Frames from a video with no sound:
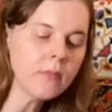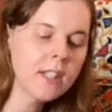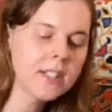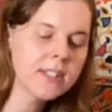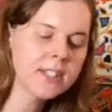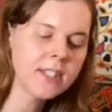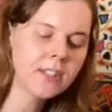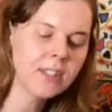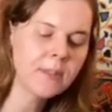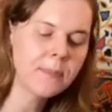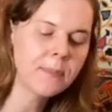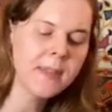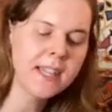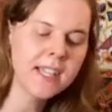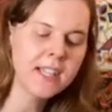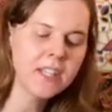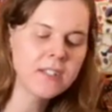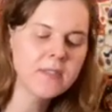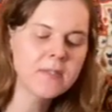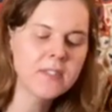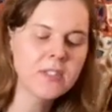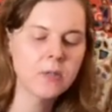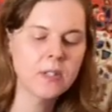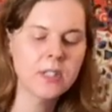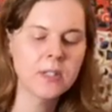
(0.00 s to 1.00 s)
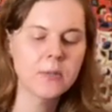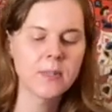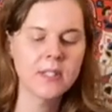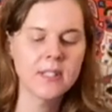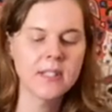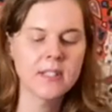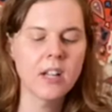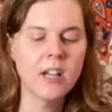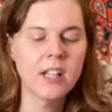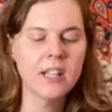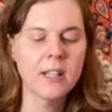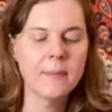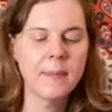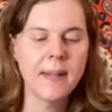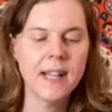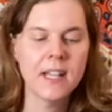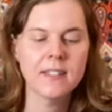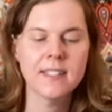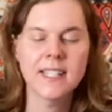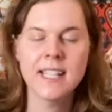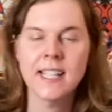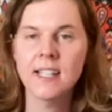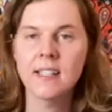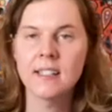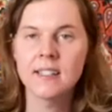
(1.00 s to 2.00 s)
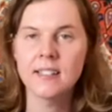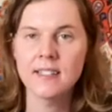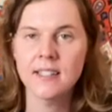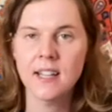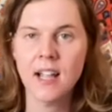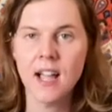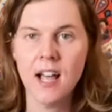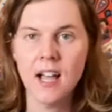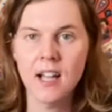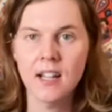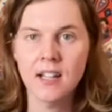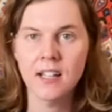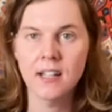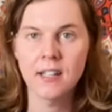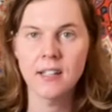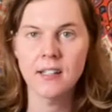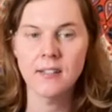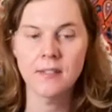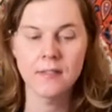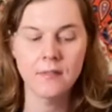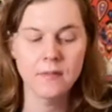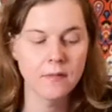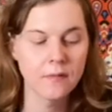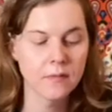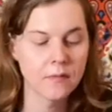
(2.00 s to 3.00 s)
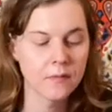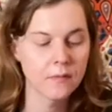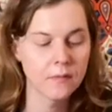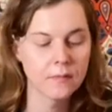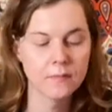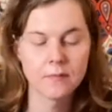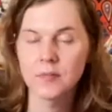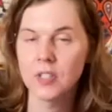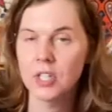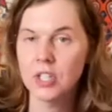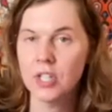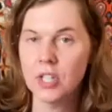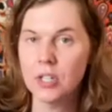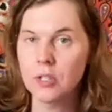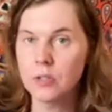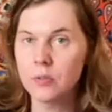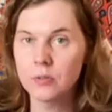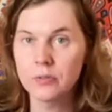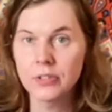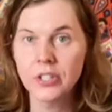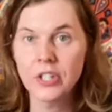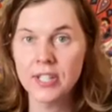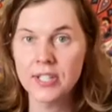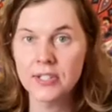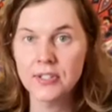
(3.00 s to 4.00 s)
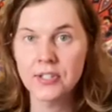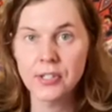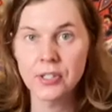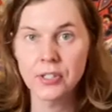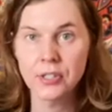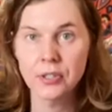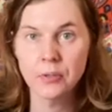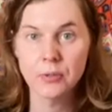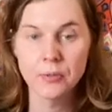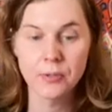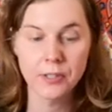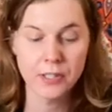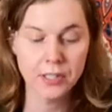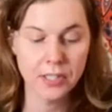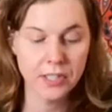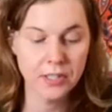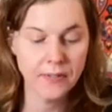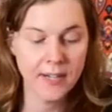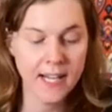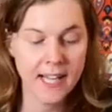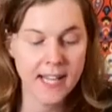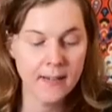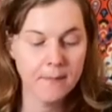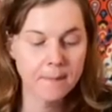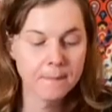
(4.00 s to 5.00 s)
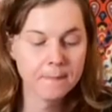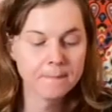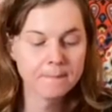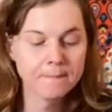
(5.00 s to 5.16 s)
So the Page of Swords was all about taking stock of, you know, your internal world, right?